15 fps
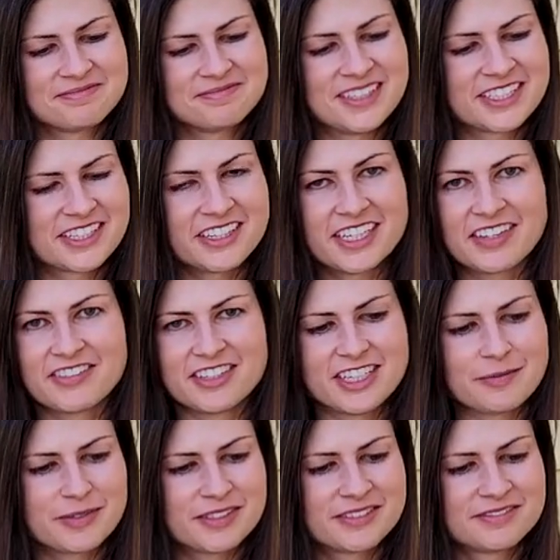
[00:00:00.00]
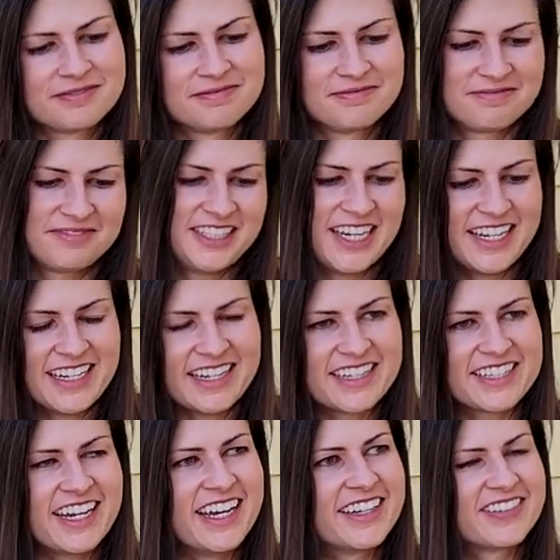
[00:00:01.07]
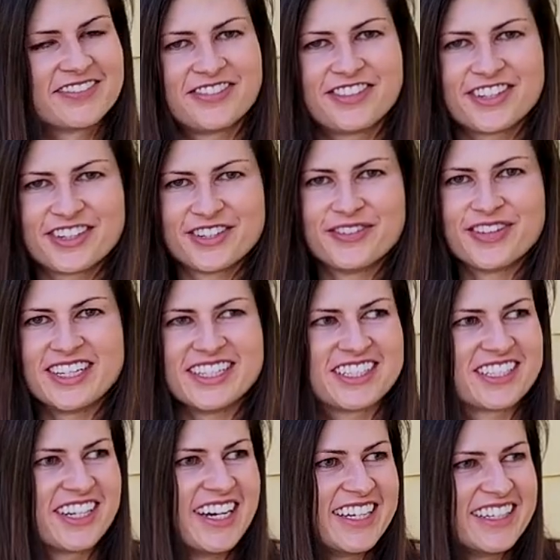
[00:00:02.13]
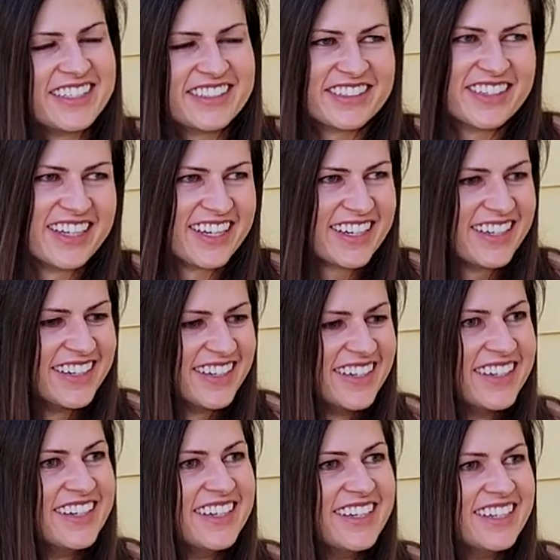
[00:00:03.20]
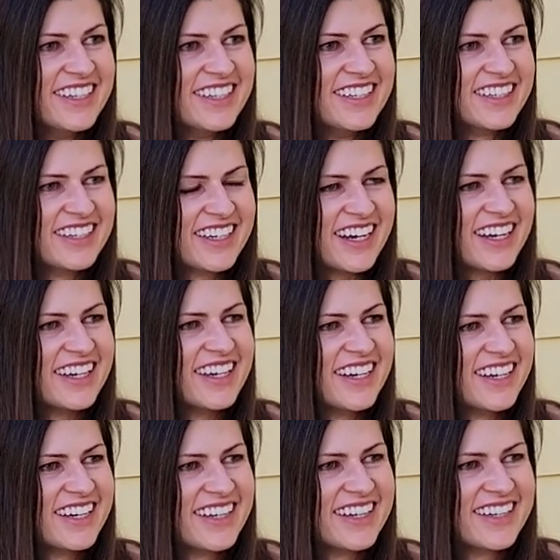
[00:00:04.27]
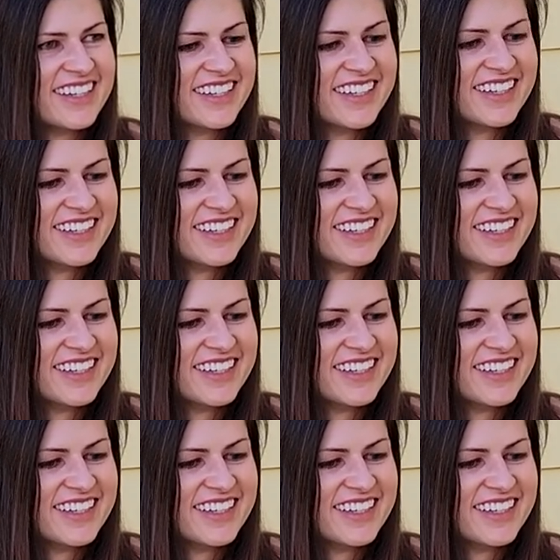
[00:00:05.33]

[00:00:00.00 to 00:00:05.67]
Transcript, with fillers: it's hard to give them. 10 out of 10 for what it's trying to do. I'll give it a 9 out of 10. Yeah. Yeah, surprisingly,